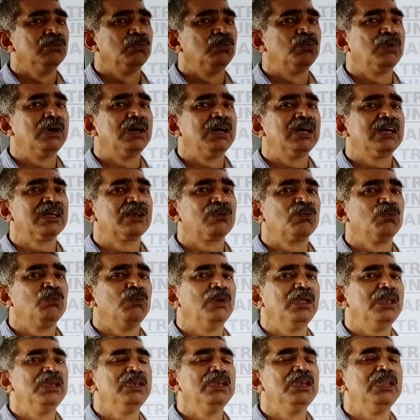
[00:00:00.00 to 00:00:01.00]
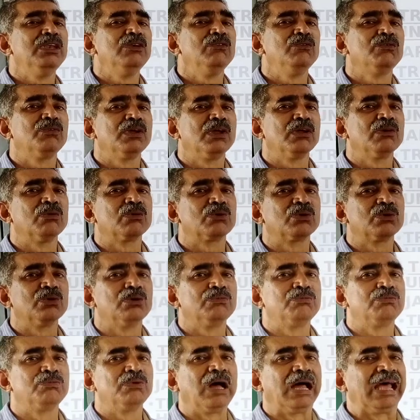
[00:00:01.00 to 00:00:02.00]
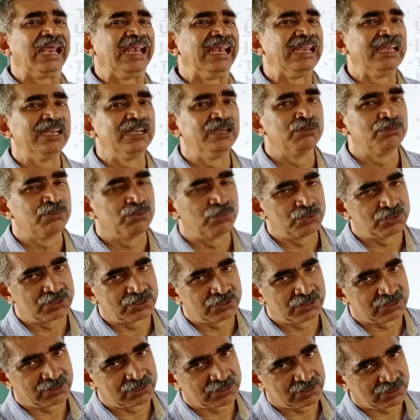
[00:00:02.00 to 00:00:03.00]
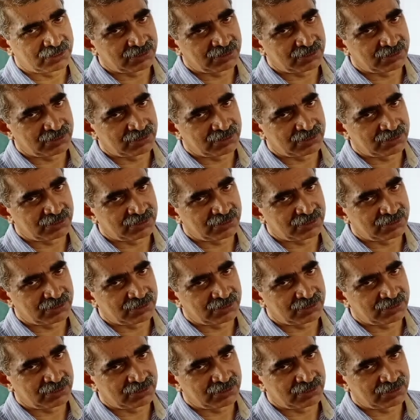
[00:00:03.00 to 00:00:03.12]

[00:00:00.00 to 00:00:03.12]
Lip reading: war went in favor of Allied forces.